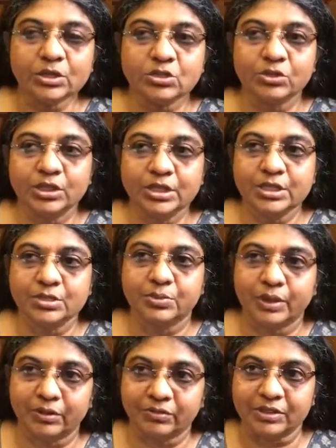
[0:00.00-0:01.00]
So this is
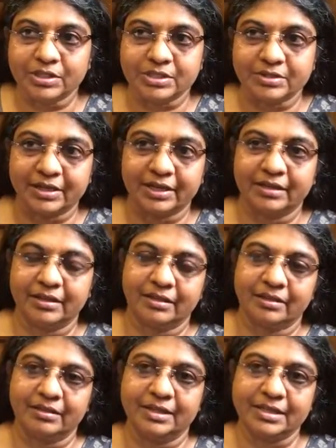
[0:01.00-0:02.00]
one of the strands.
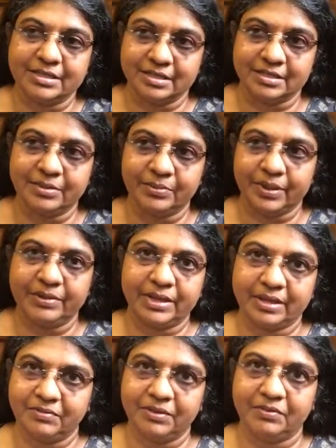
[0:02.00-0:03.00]
This is the way
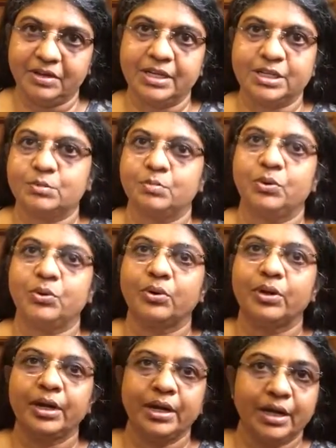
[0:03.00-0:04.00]
that we will
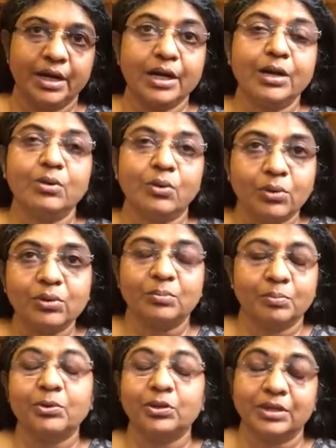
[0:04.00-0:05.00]
explore in
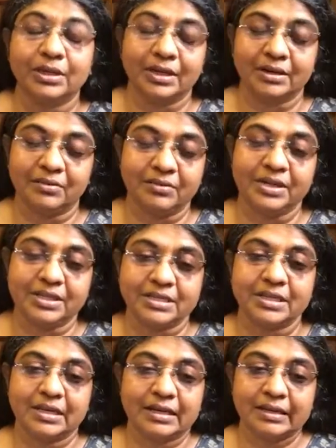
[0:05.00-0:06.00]
both the
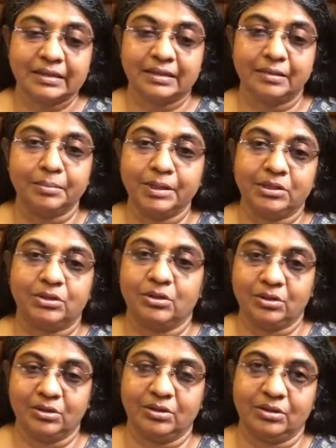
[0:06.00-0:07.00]
countries
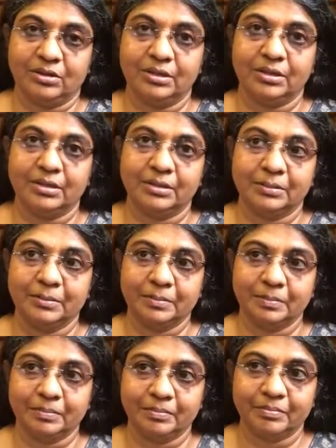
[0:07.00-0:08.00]
the
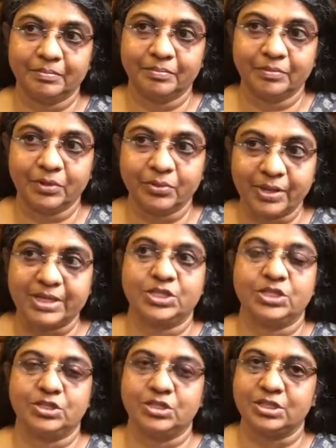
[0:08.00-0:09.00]

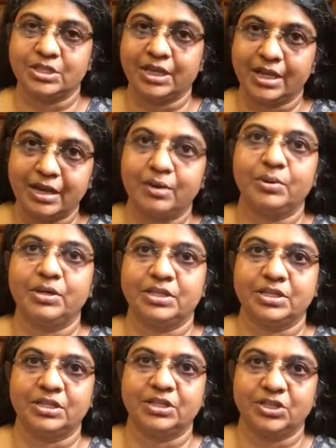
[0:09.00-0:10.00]
questions in our
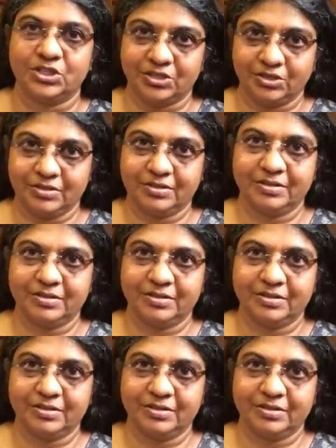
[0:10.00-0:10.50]
research.